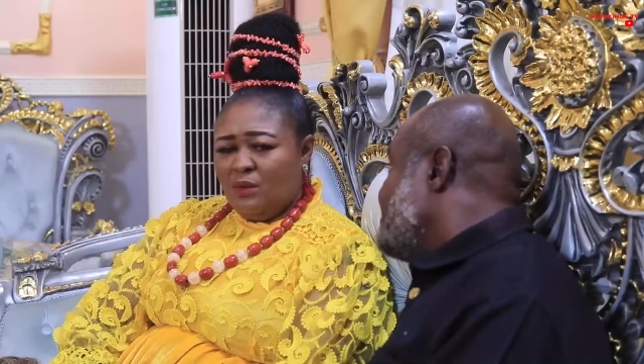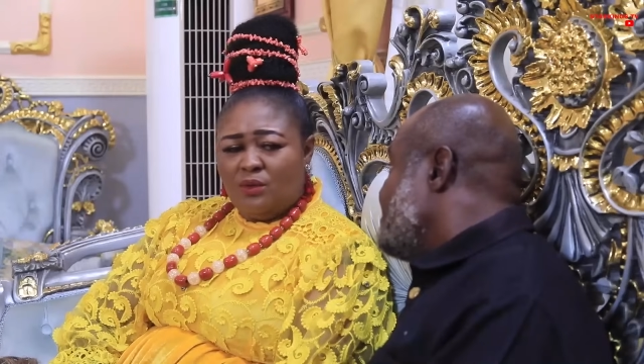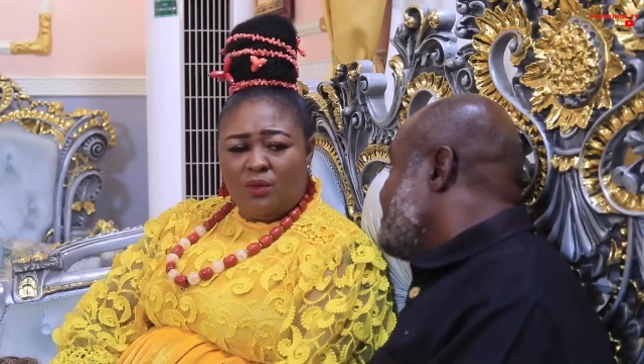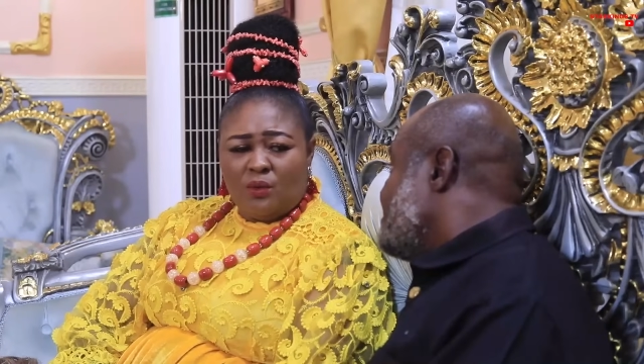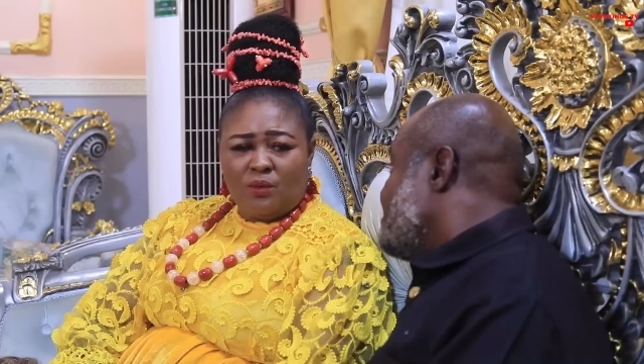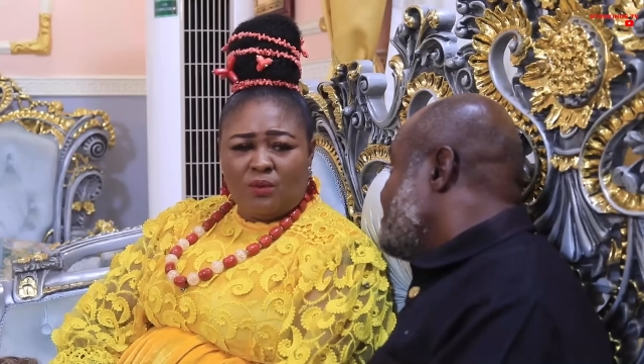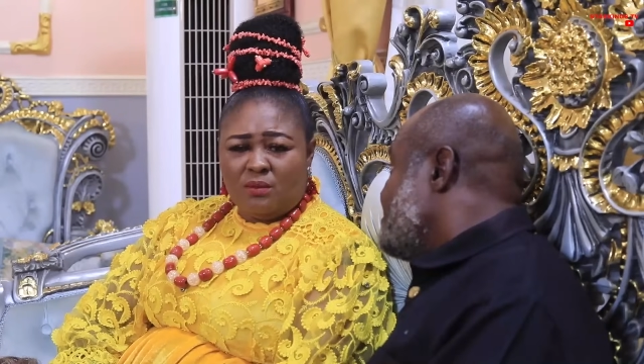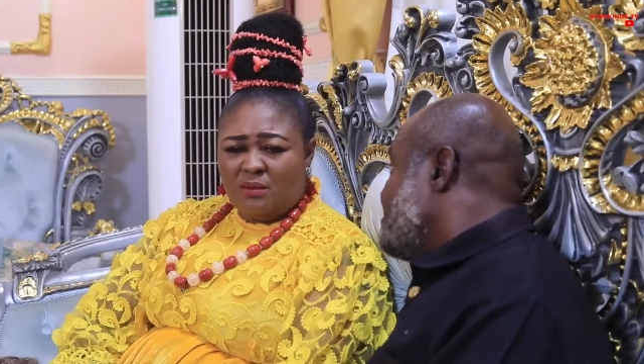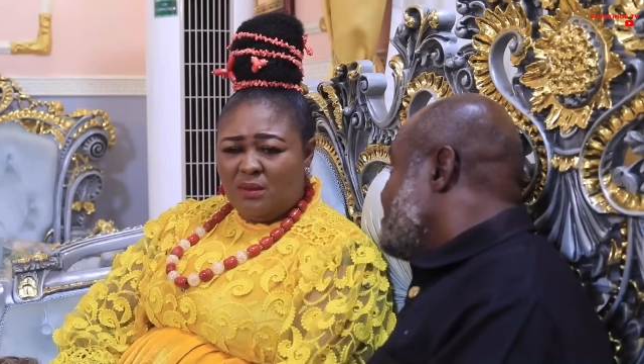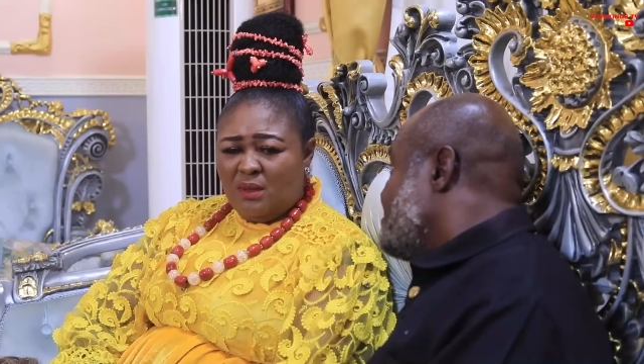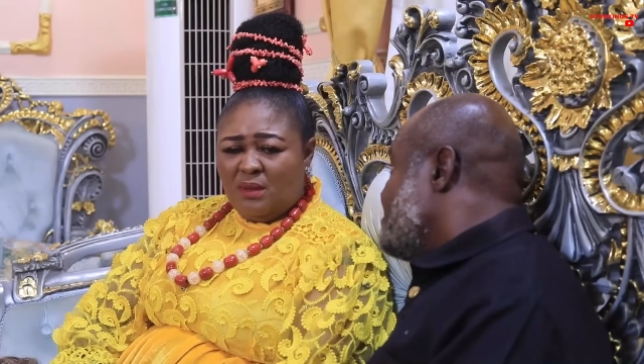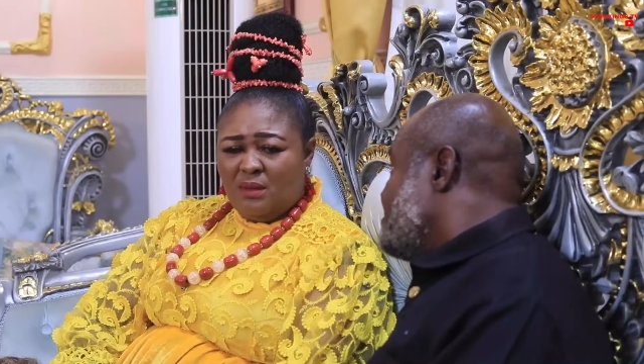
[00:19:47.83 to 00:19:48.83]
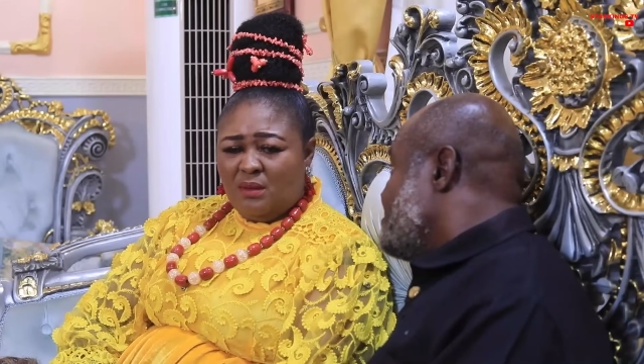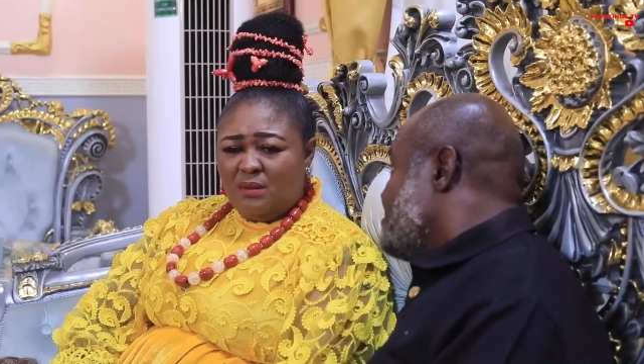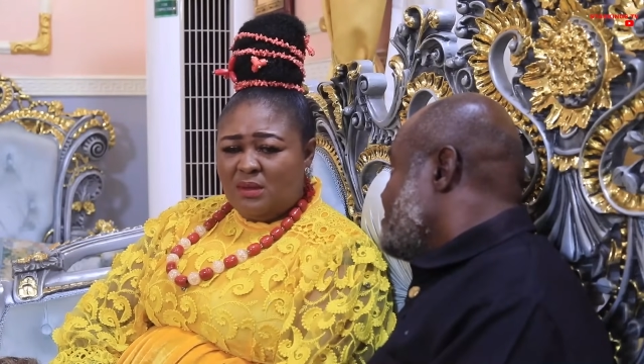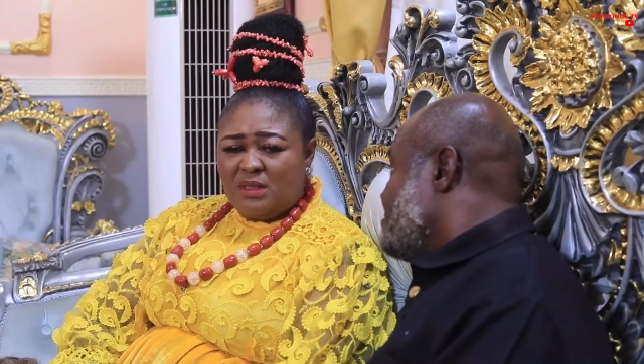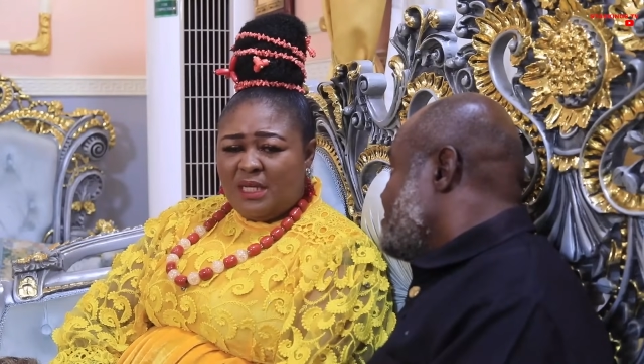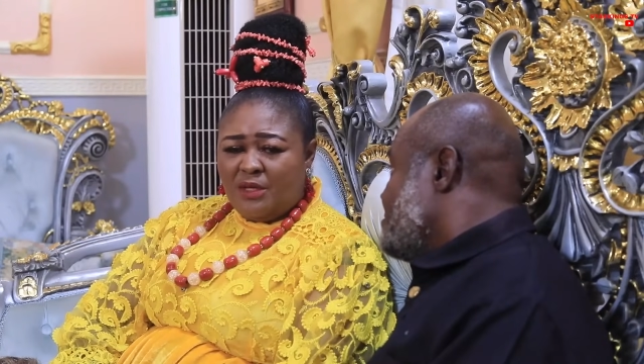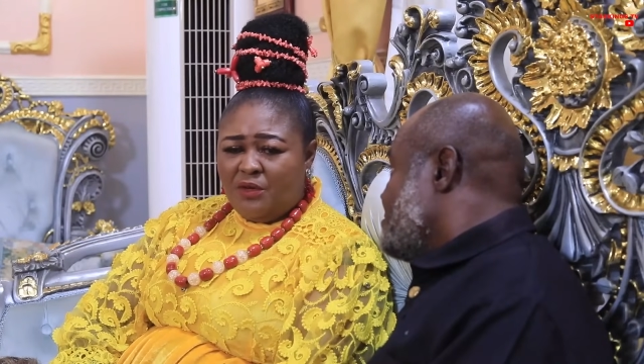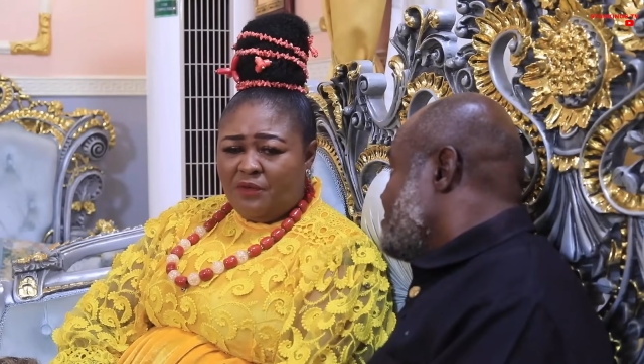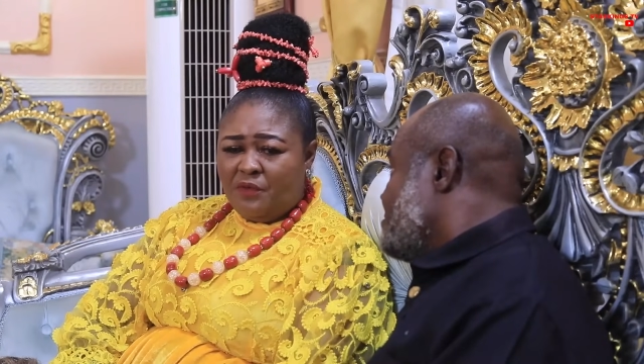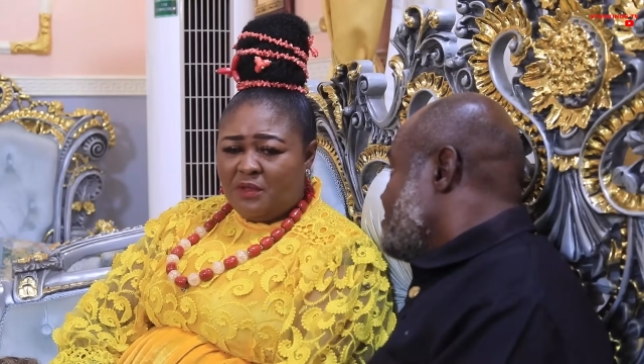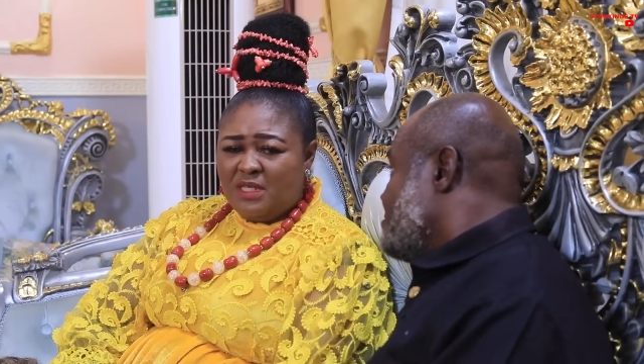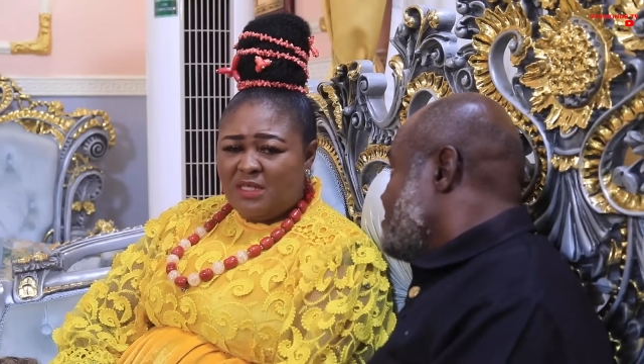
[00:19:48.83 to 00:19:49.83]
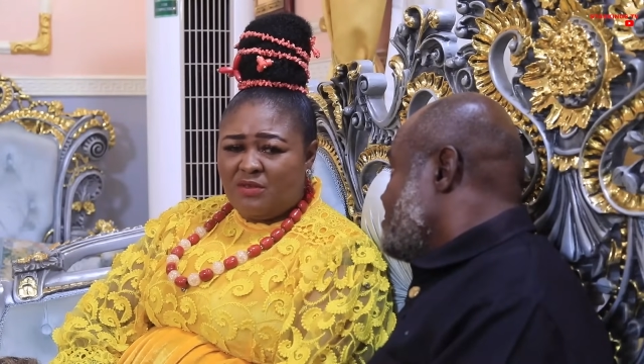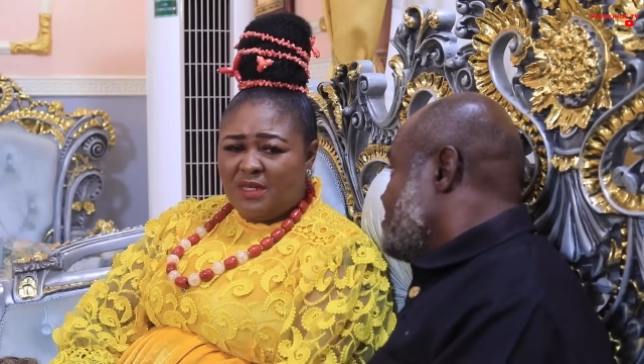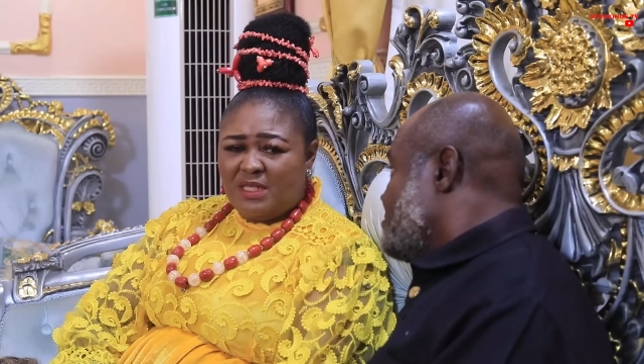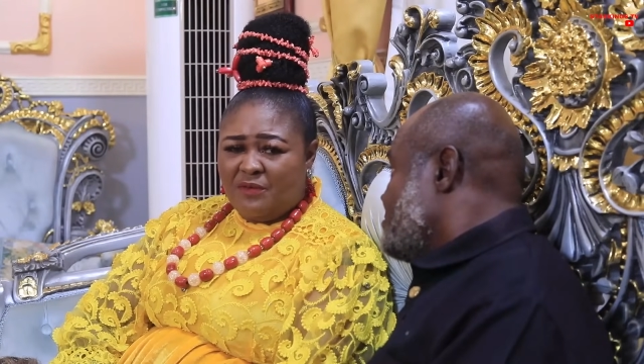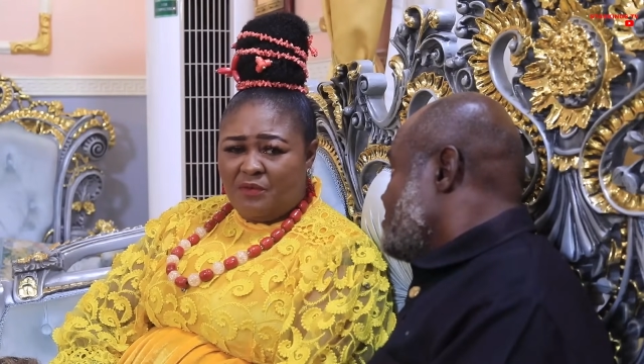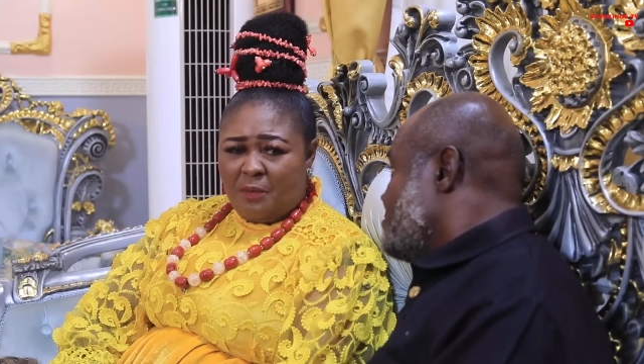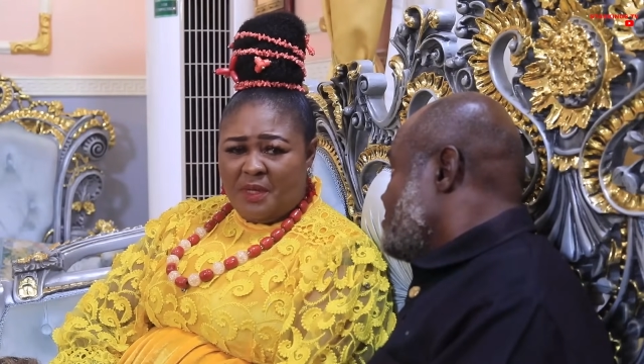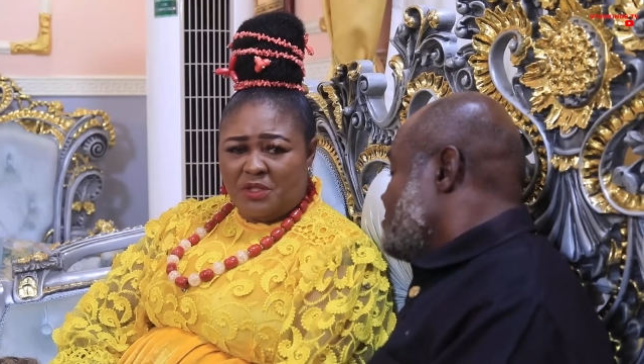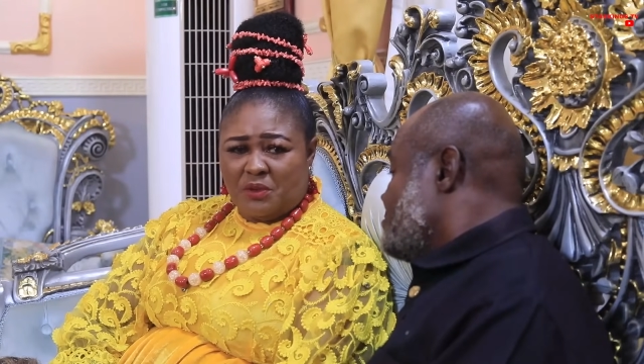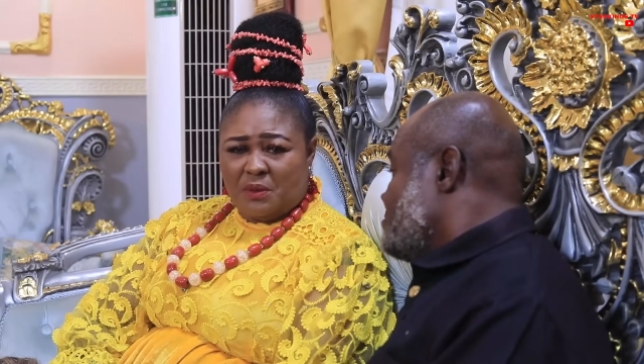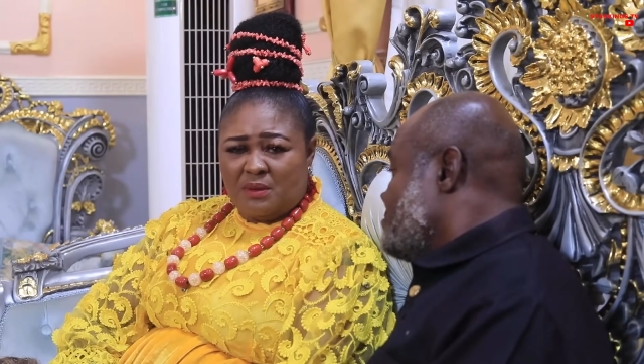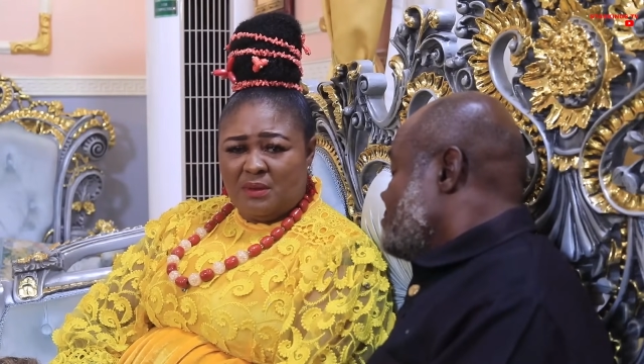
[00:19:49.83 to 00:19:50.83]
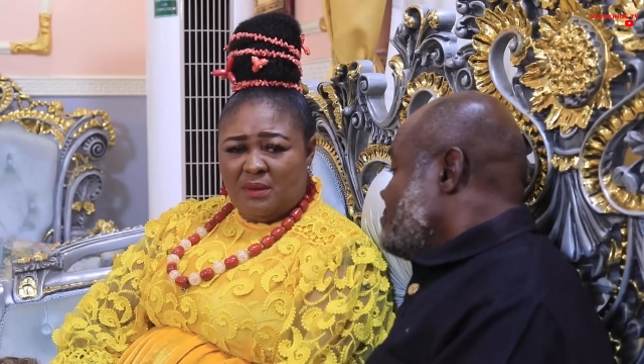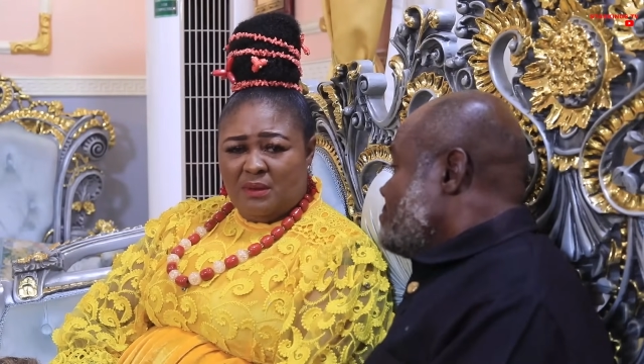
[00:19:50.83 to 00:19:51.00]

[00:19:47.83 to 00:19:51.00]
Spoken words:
Oh, no. Thank you for this great information.